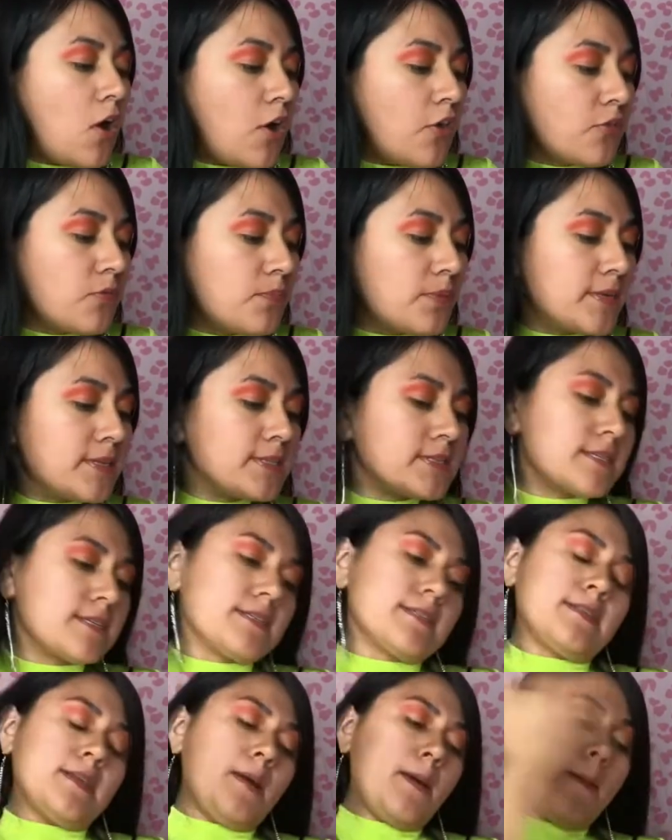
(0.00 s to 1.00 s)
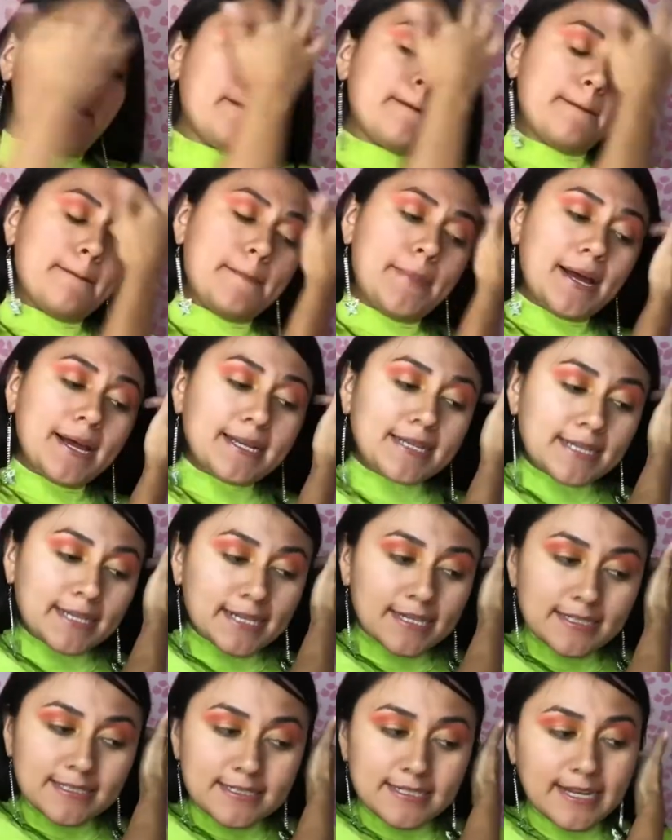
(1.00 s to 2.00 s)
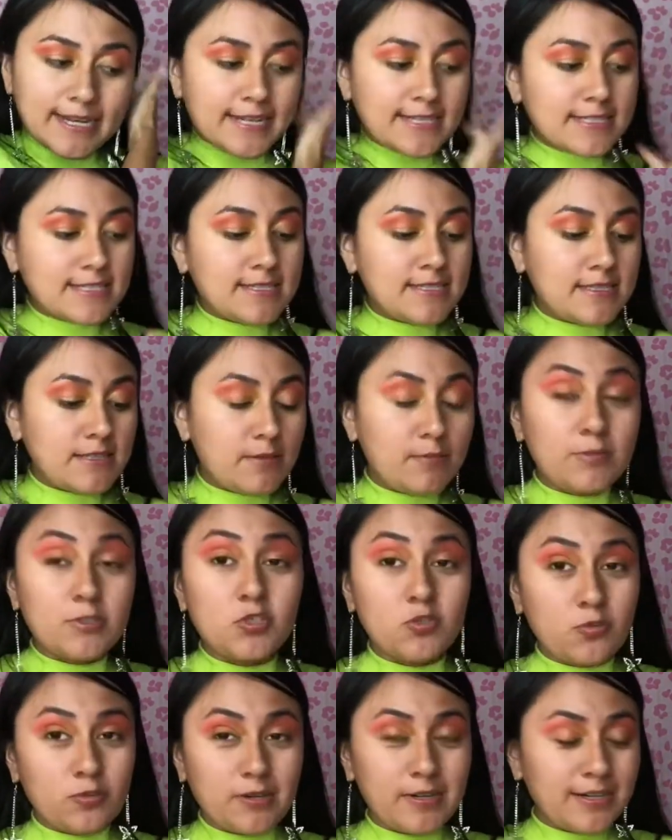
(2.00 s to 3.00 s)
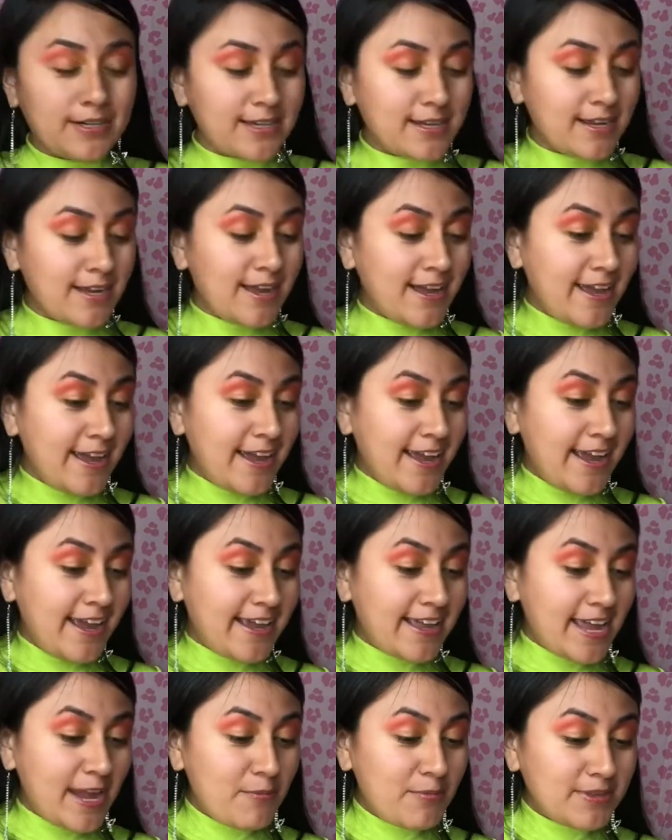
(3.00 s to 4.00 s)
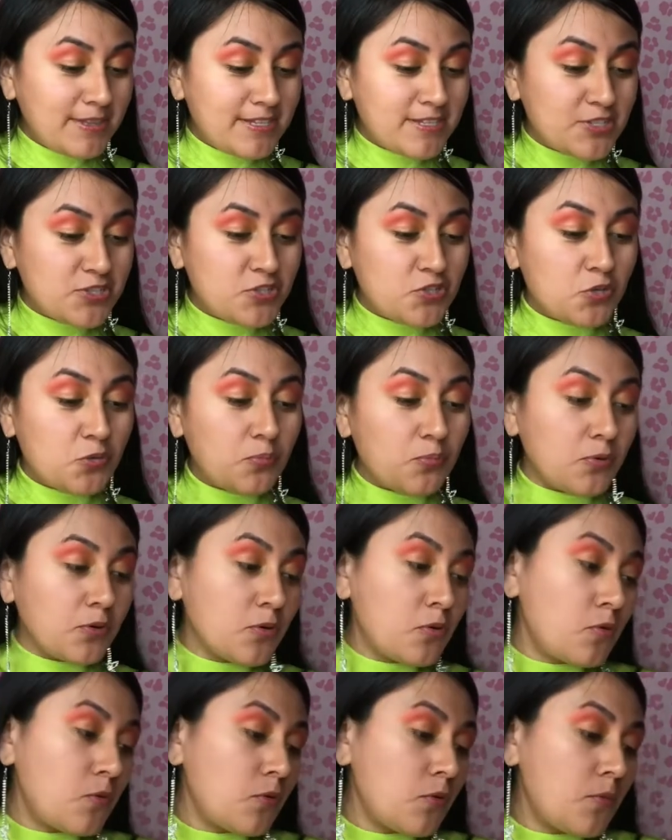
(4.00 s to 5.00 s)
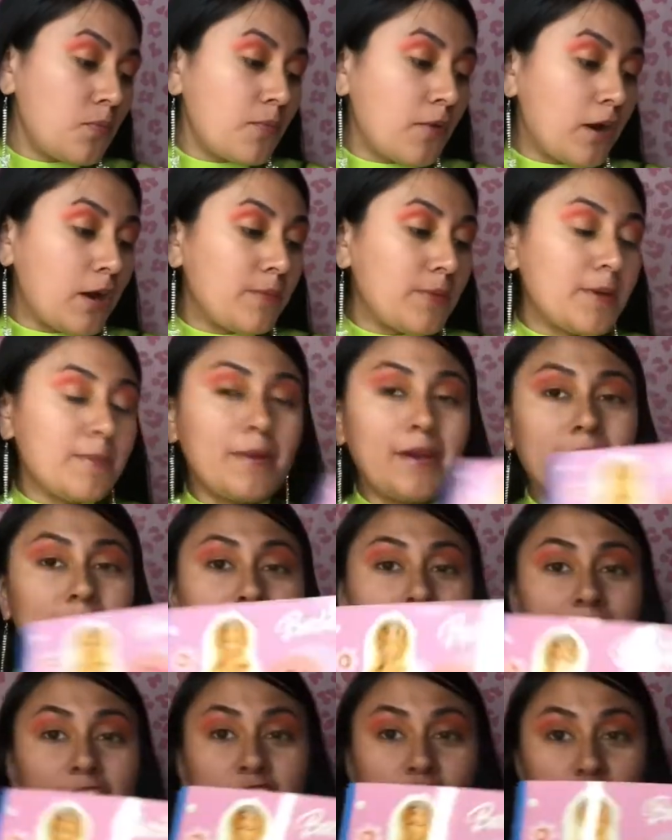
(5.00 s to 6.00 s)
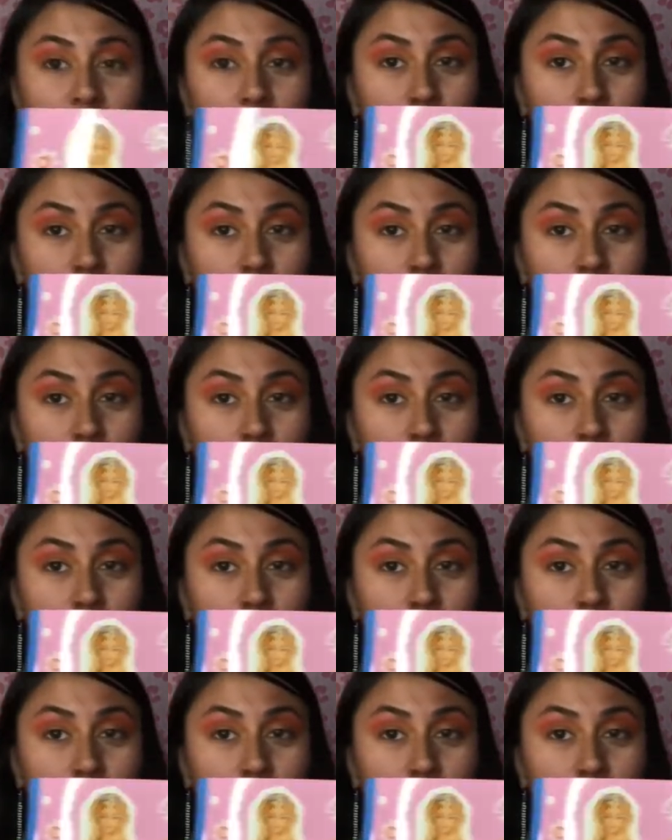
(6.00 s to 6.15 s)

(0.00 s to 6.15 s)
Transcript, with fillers: all the pieces, but it contains the majority. It came with this super cool Barbie My Fashion